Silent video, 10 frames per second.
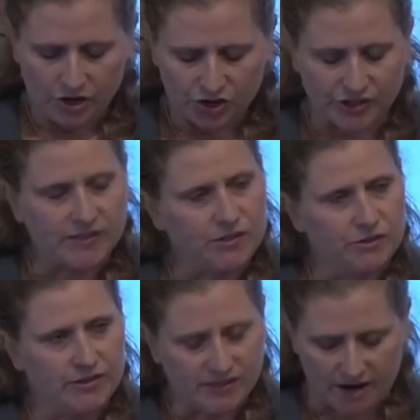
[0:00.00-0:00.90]
She
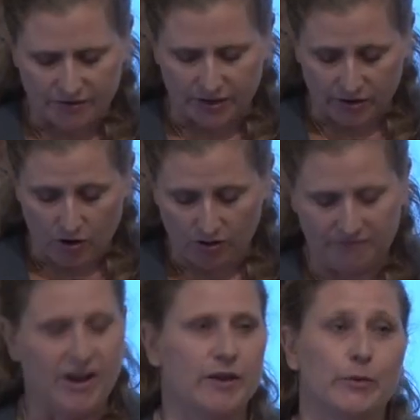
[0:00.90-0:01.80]
soon discovered that
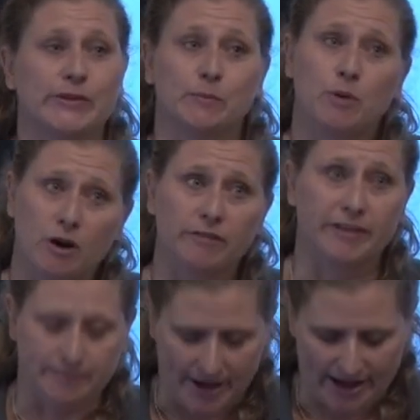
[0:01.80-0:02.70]
Kolofata was a
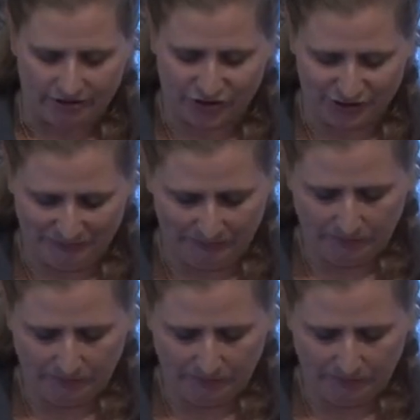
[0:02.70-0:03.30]
perfect match.